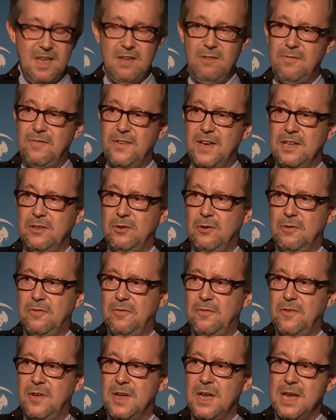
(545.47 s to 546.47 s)
effect
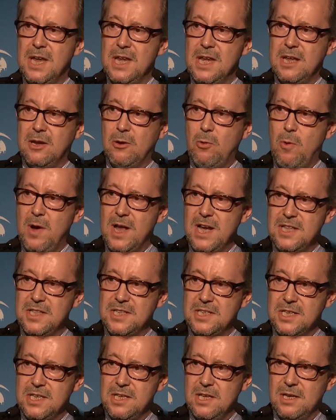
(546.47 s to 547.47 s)
of
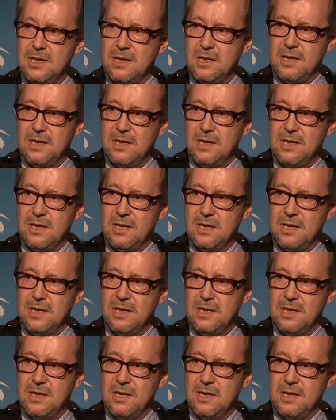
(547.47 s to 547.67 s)
inequality